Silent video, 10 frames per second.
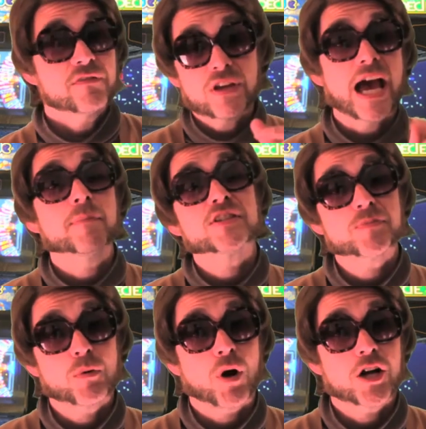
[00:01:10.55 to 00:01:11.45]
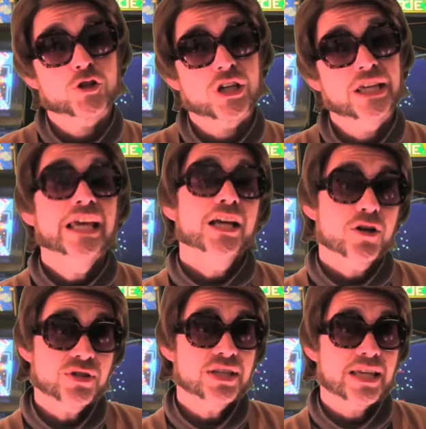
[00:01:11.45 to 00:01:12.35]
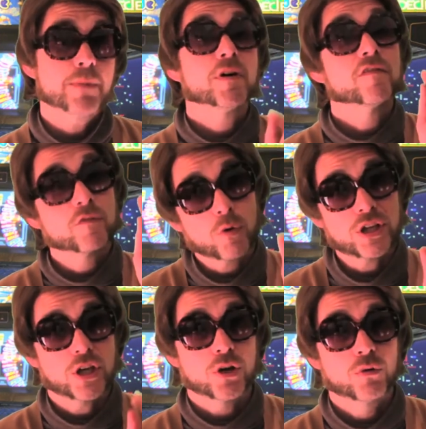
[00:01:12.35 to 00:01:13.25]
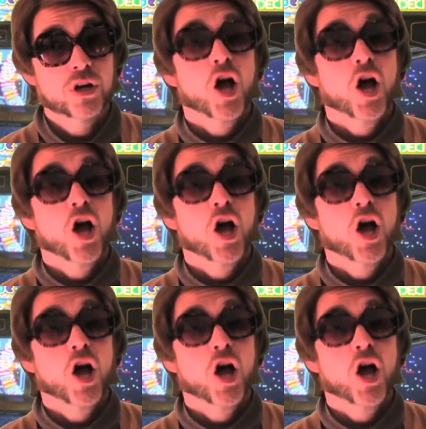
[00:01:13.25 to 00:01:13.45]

if you happen to be watching, here's a tip for you.